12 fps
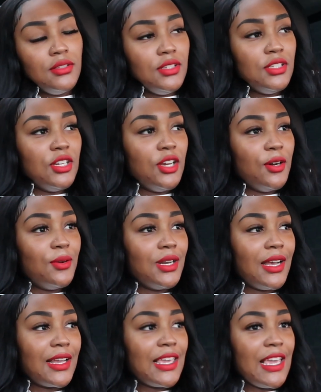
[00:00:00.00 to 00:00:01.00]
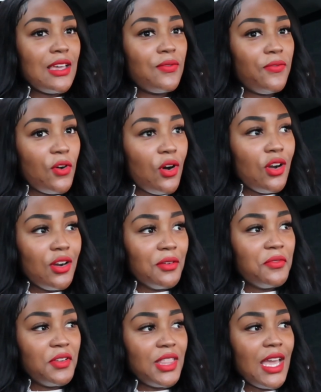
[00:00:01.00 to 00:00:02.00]
you know, and I can't fault her
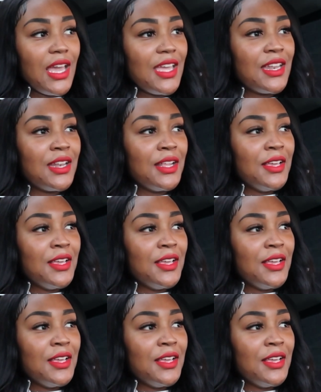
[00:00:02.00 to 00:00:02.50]
for that.